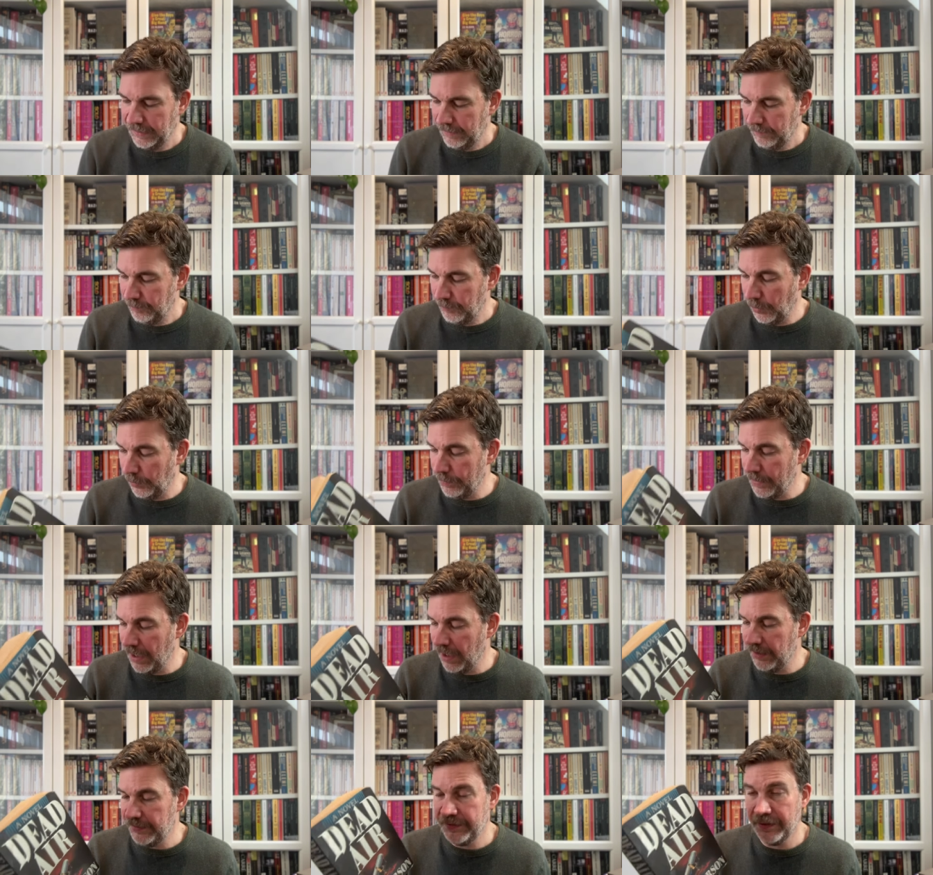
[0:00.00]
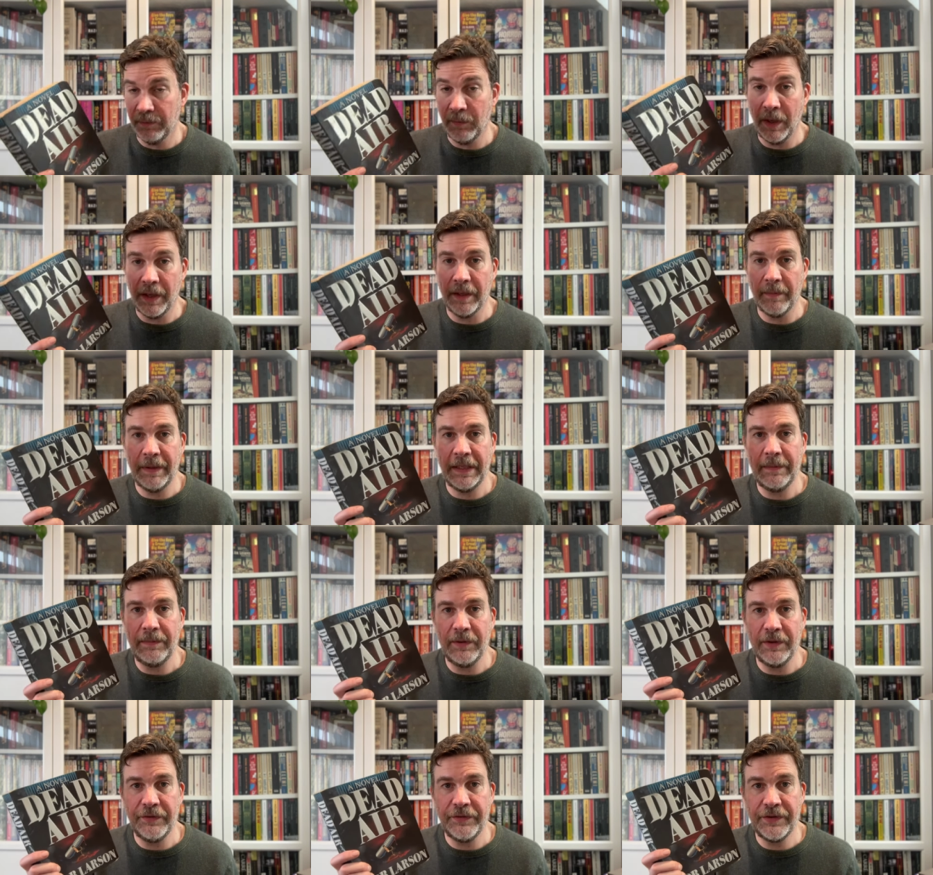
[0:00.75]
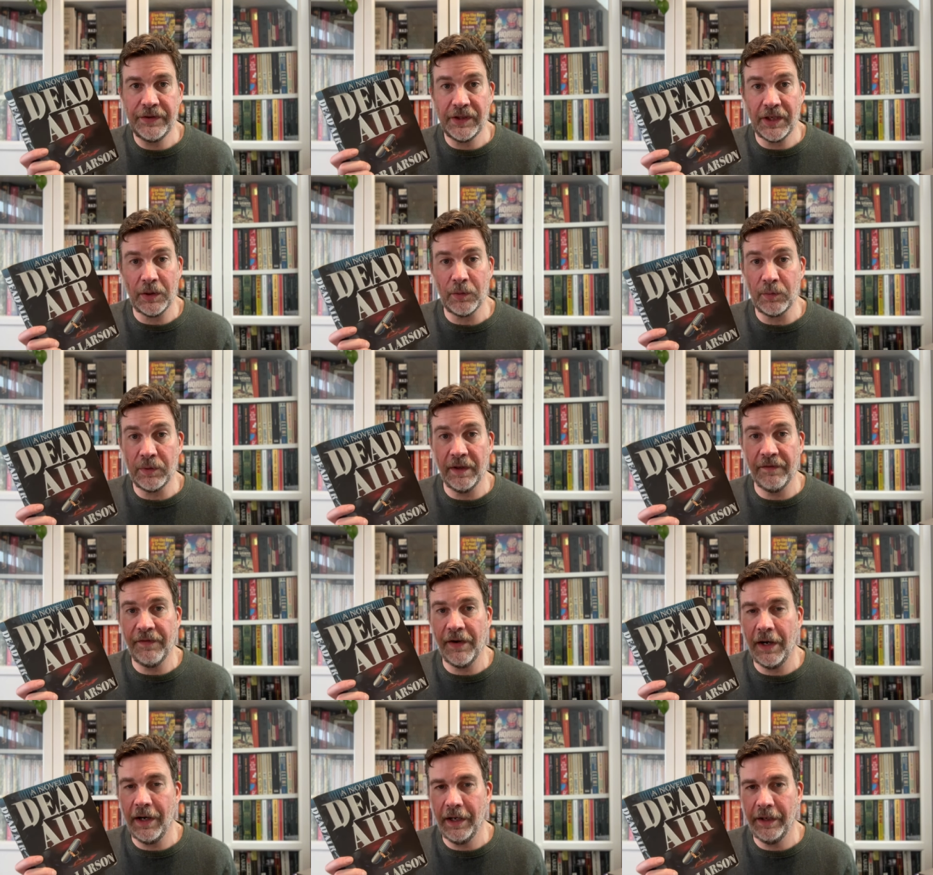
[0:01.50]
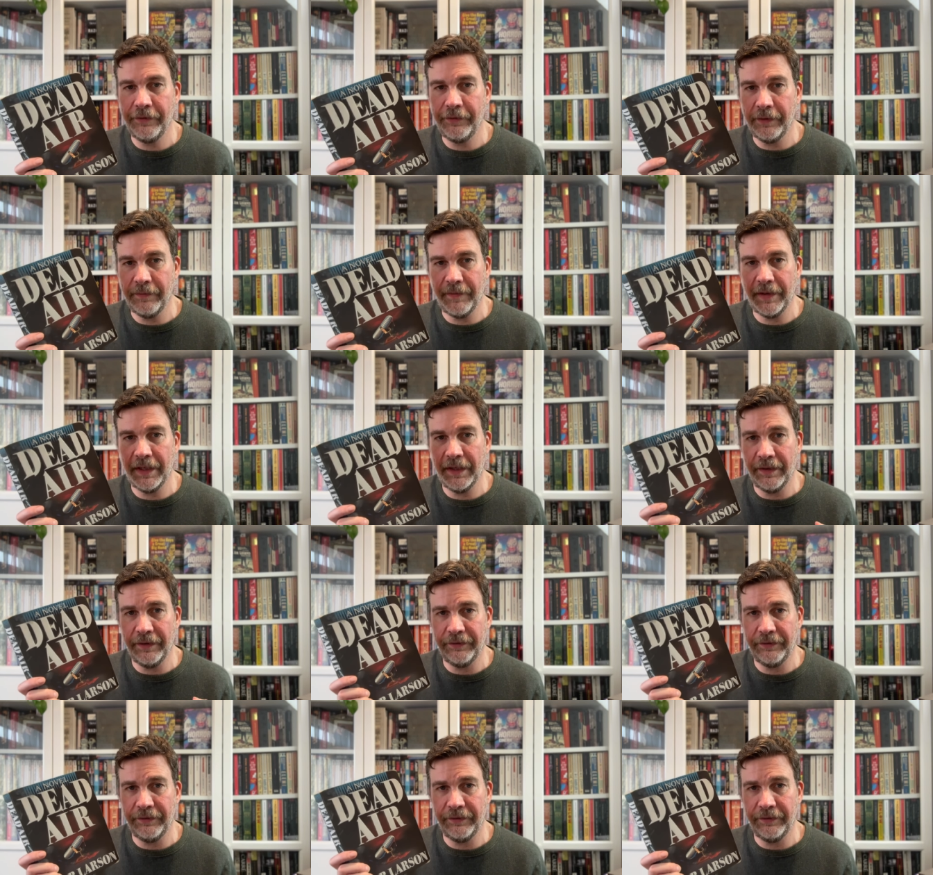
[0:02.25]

Bob Larson, one of the people who stoked the fires of the